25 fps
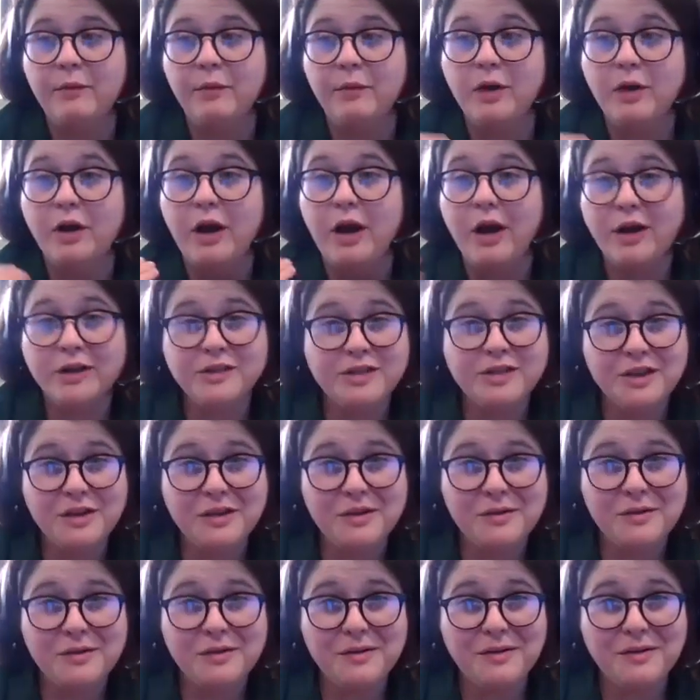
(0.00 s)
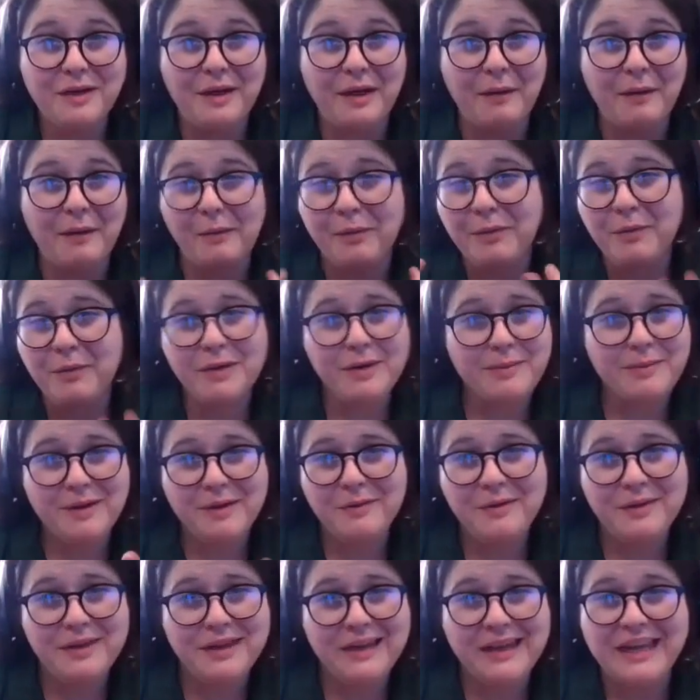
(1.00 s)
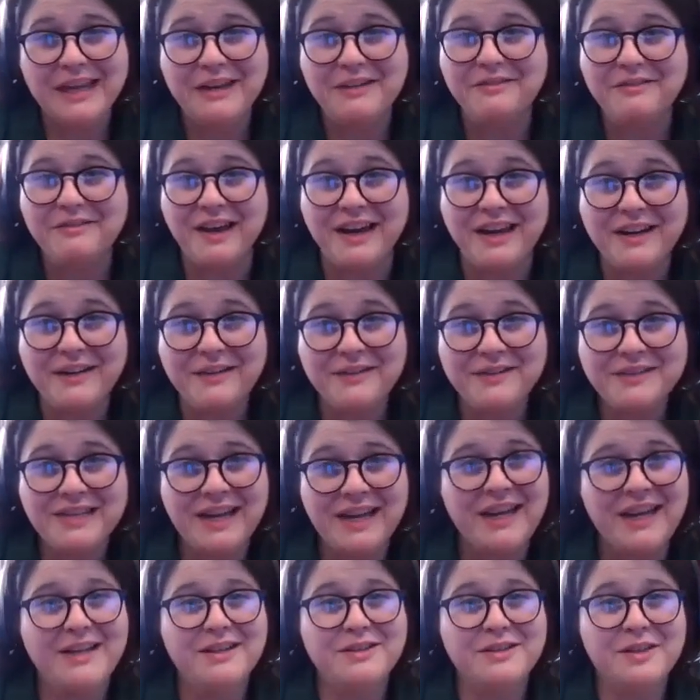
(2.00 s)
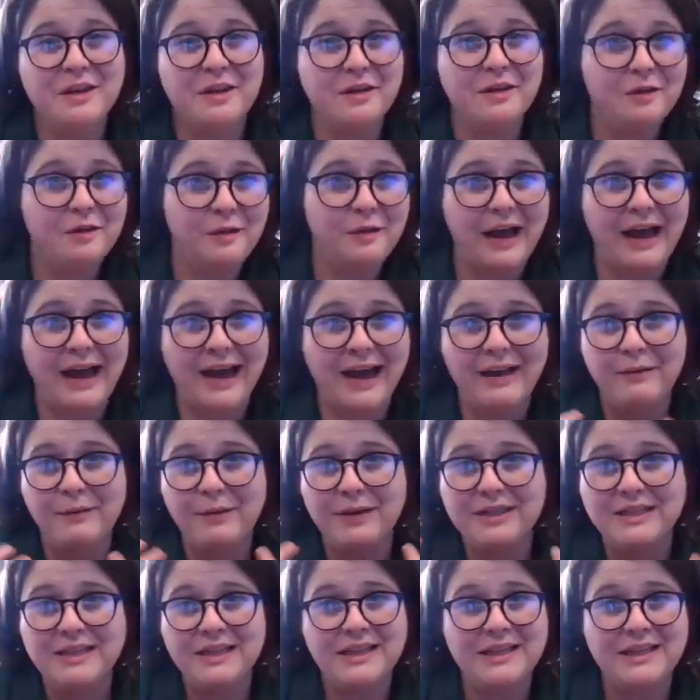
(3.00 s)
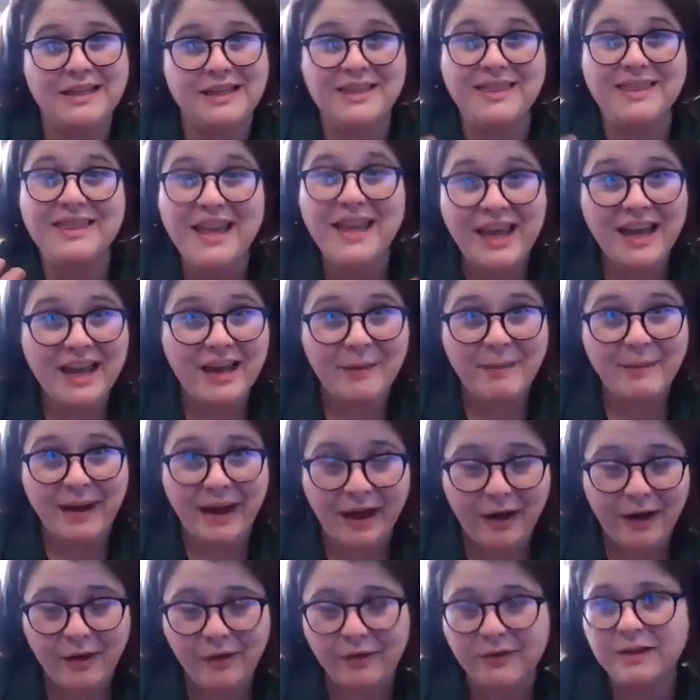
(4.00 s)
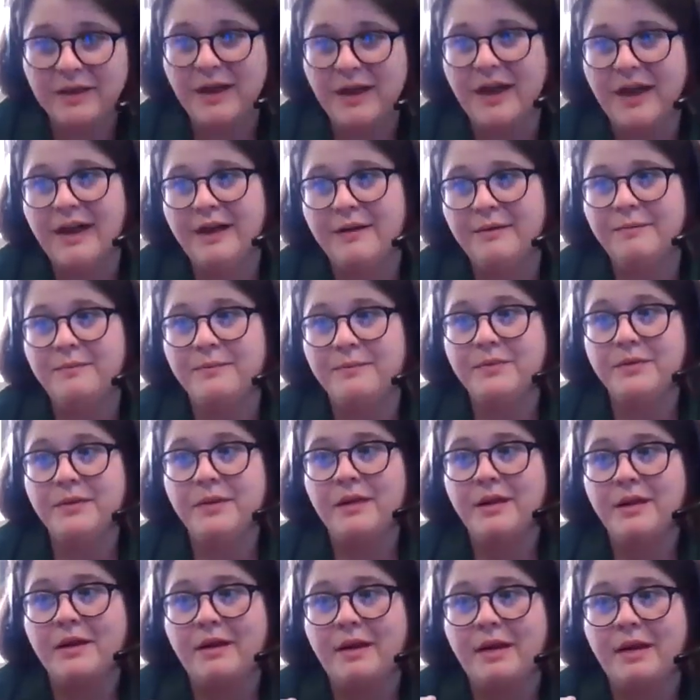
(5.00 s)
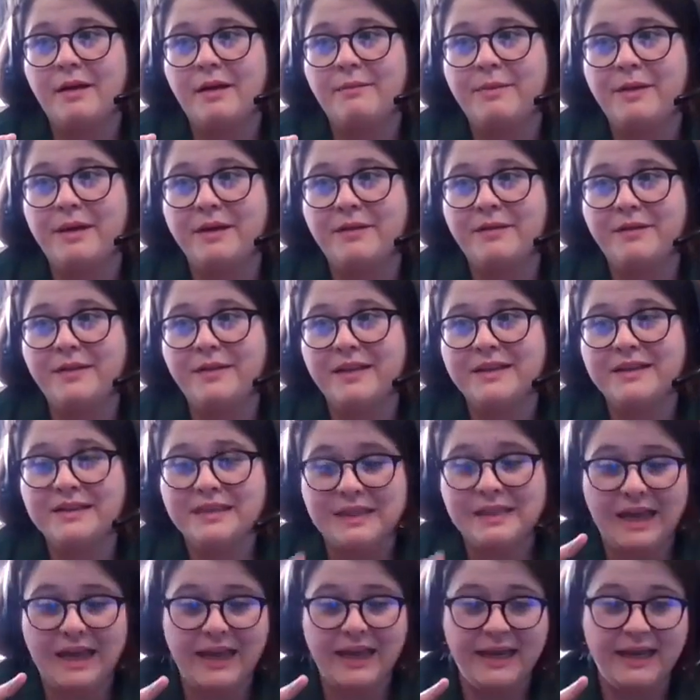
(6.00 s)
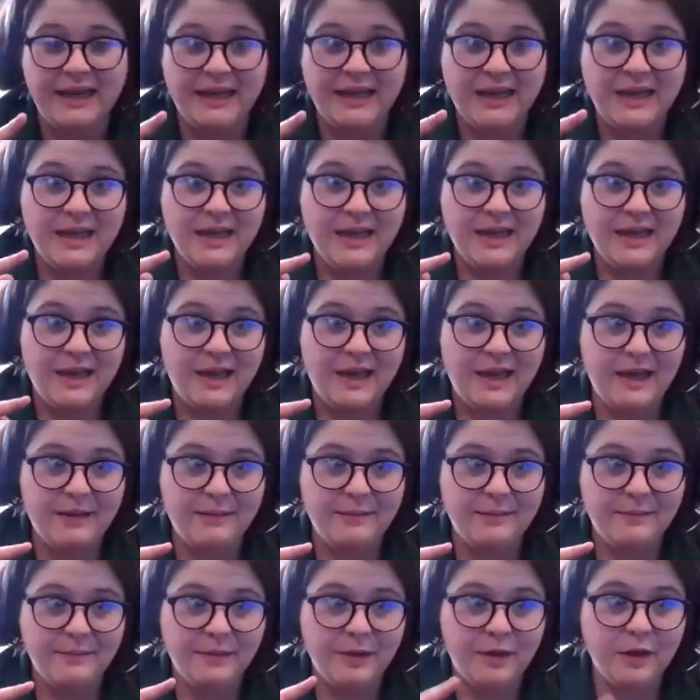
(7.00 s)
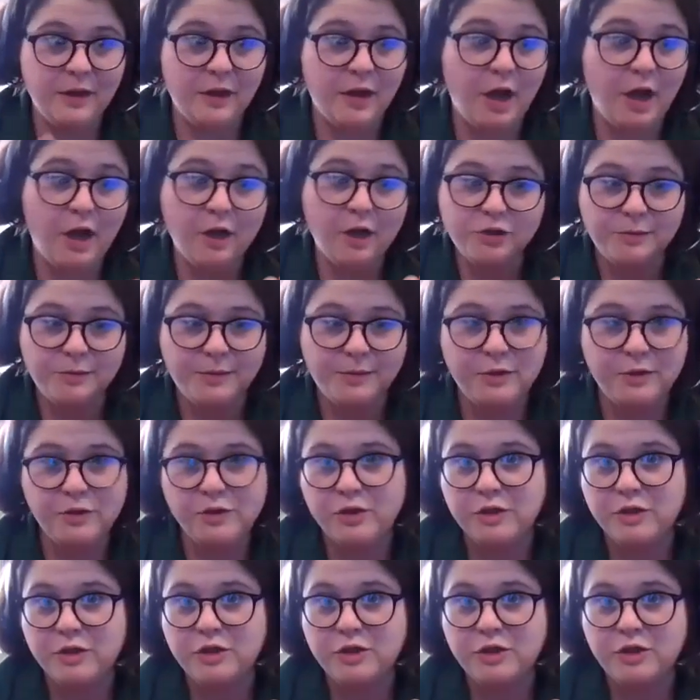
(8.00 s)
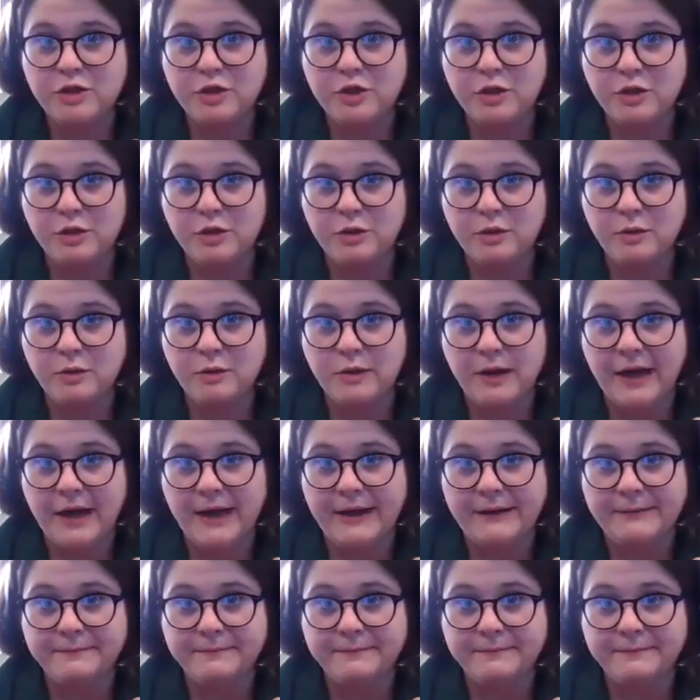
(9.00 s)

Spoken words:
We want to be a really innovative state, so we tend to think about benefits like contributions to